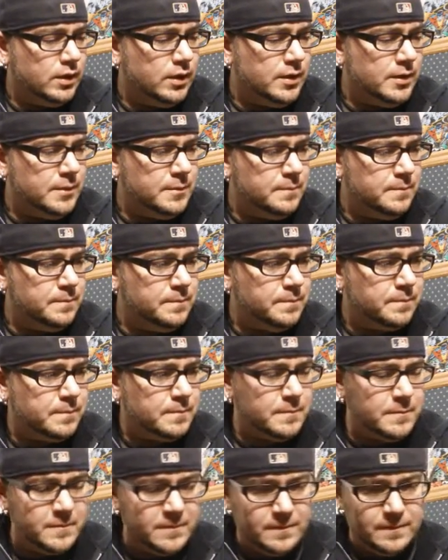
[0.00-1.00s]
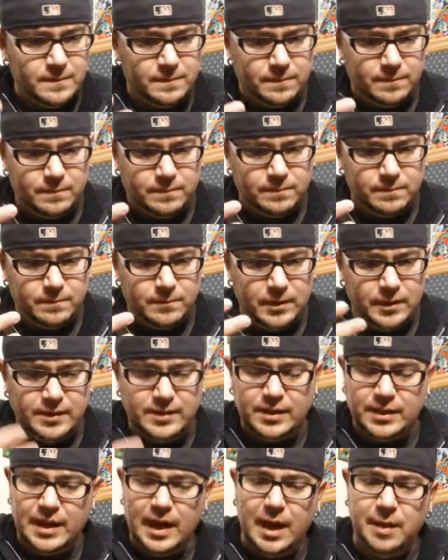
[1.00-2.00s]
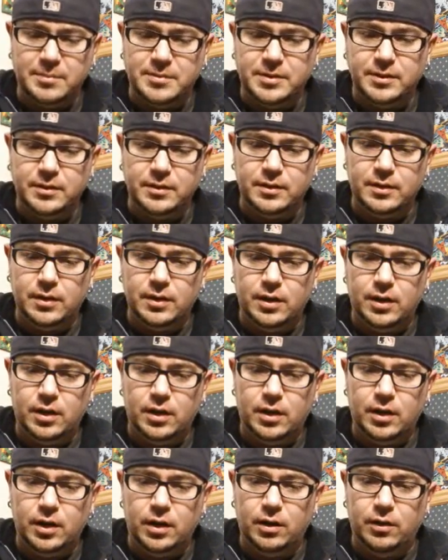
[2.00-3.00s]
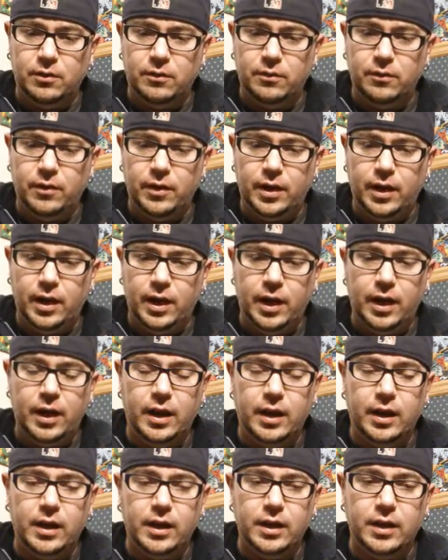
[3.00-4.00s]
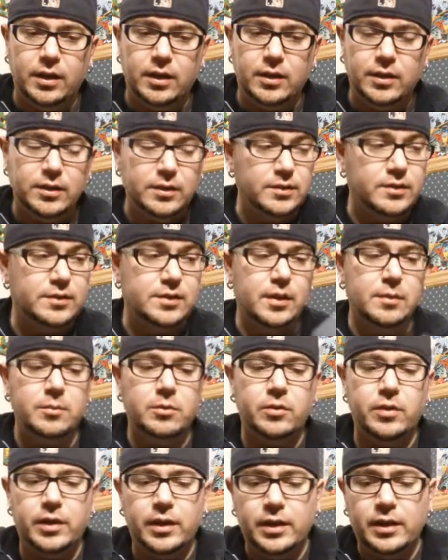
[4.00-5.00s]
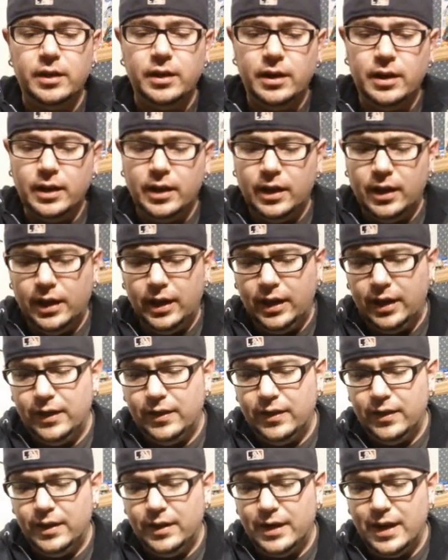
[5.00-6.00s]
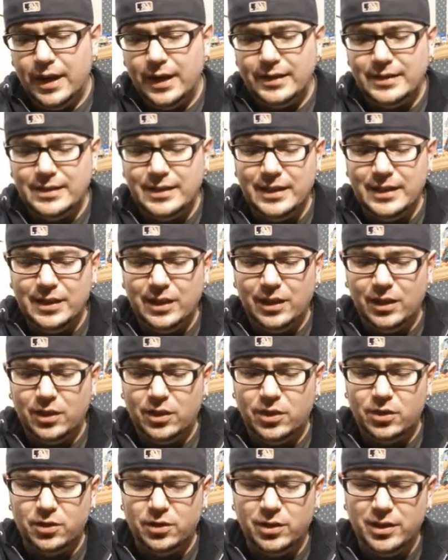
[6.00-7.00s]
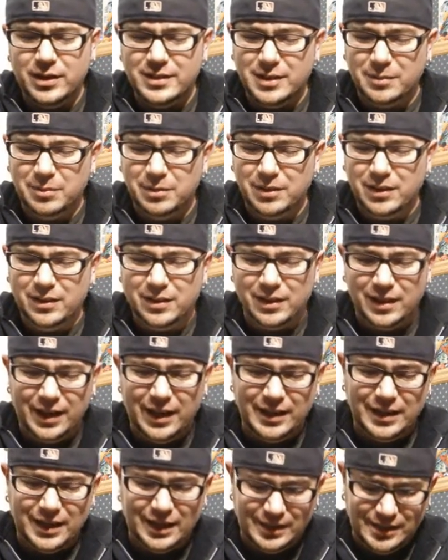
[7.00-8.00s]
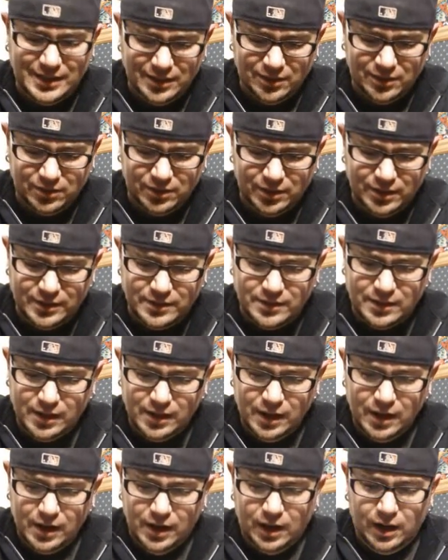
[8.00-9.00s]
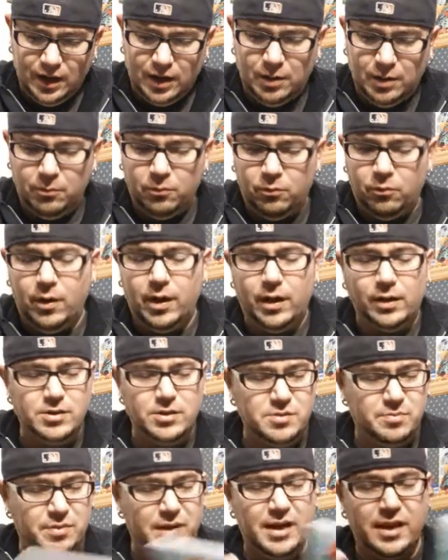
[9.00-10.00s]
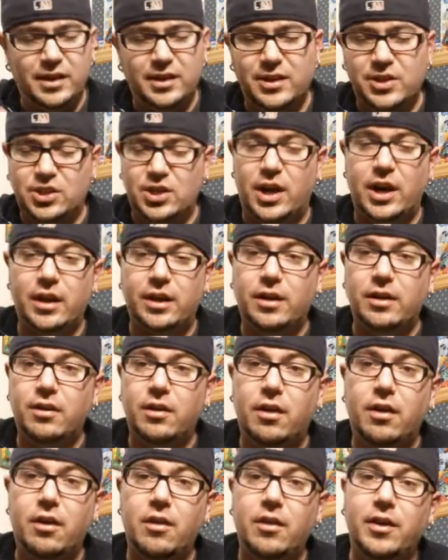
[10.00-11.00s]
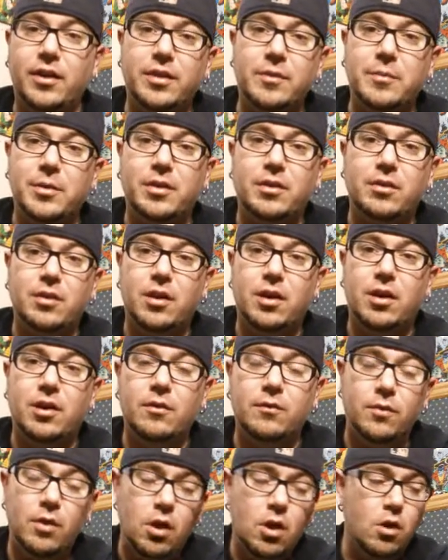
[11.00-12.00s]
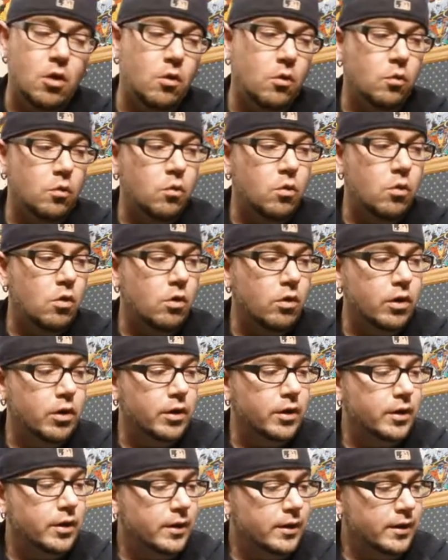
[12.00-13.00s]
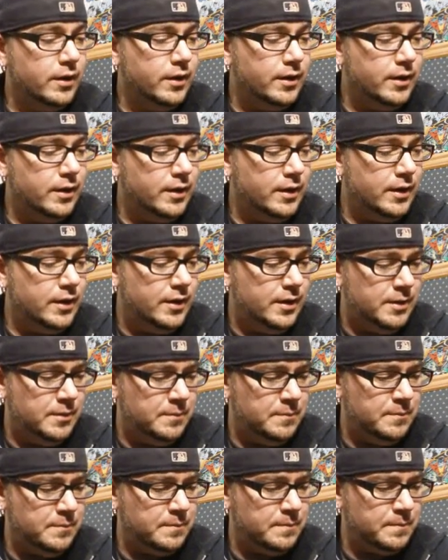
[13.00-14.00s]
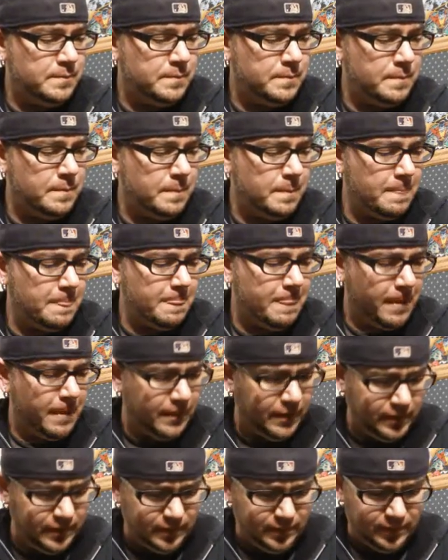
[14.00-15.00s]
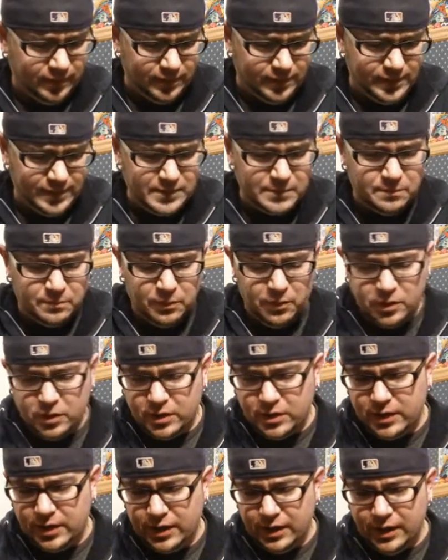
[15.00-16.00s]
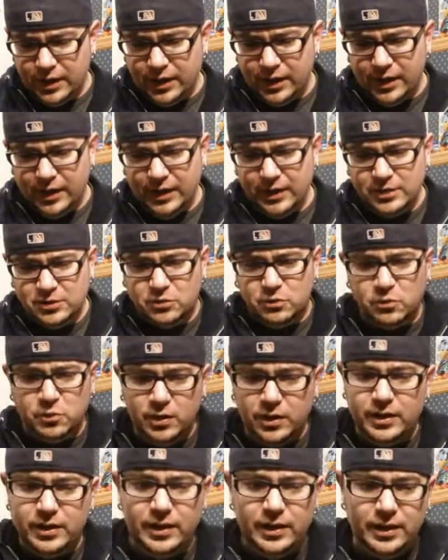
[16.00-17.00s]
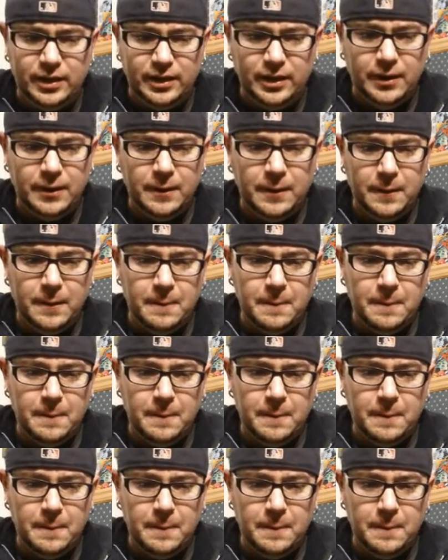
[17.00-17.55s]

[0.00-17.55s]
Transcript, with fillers: um, is the captain of a submarine in the 1930s, I believe the late 1930s, um, while Japan and China are in the middle of war um, this book is really